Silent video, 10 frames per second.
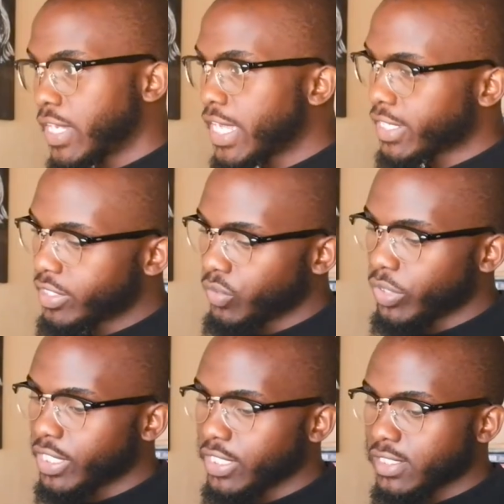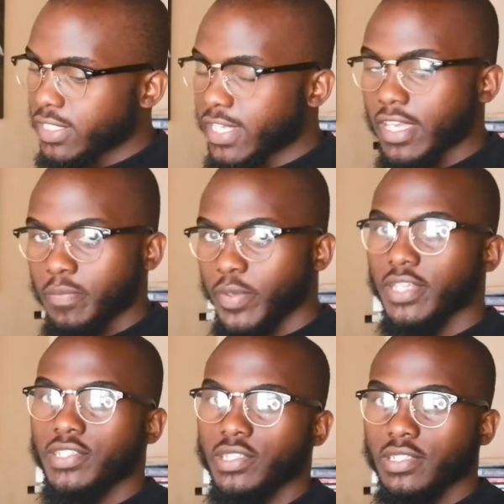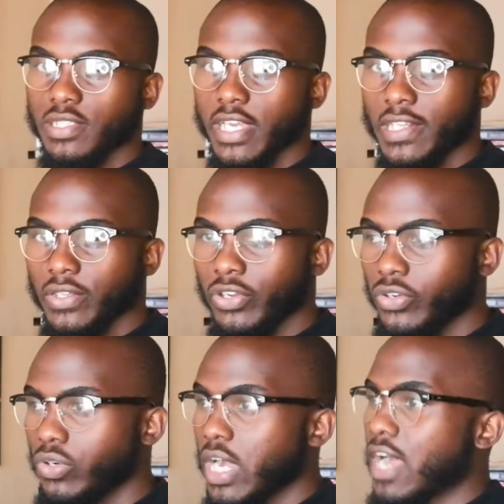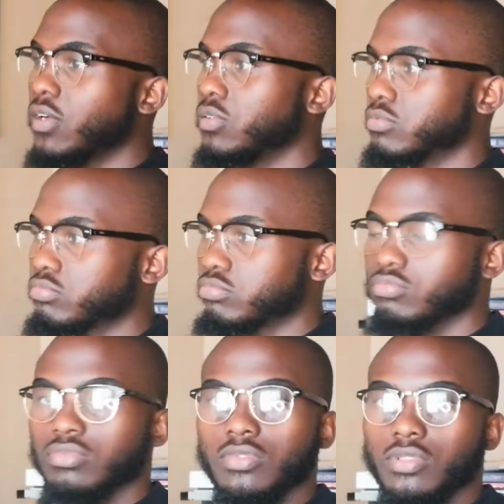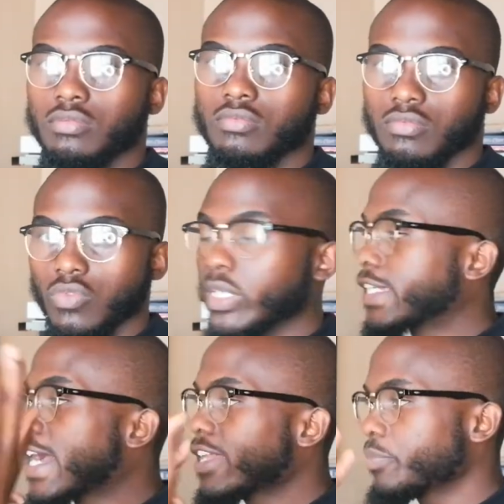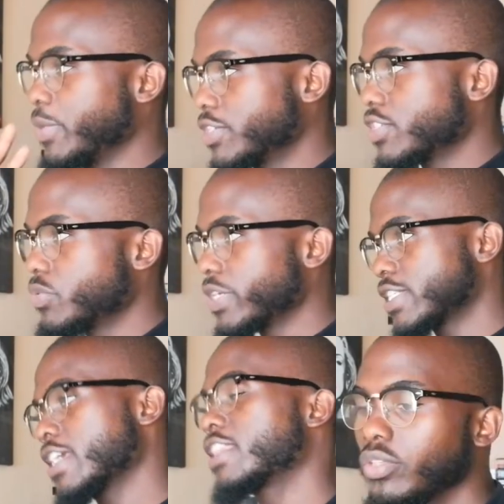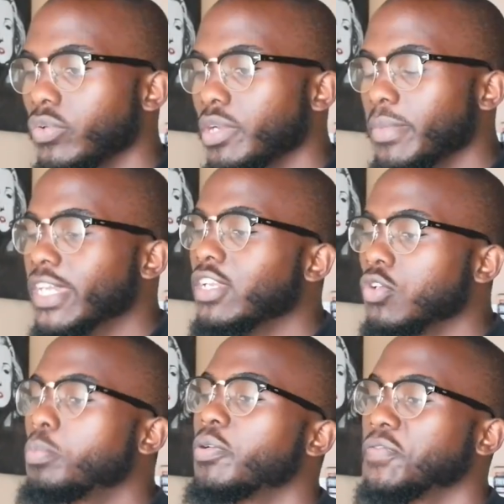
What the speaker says: like you wanna take pictures and you don't know how, what kind of pictures you wanna take, you wanna make it look